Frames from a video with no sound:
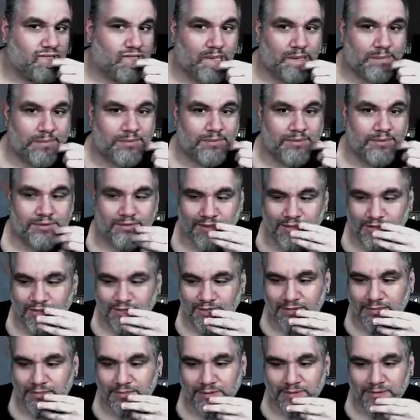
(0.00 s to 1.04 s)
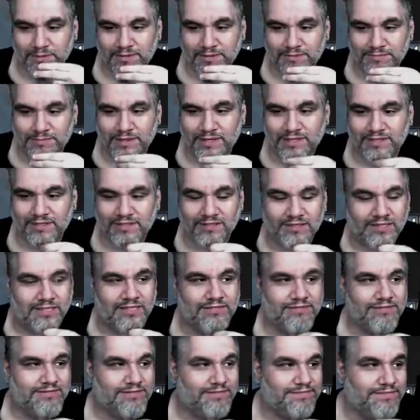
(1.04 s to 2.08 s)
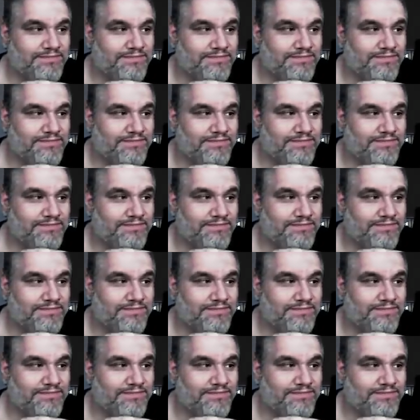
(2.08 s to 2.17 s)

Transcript: That would be the most incredible moment of my adult life.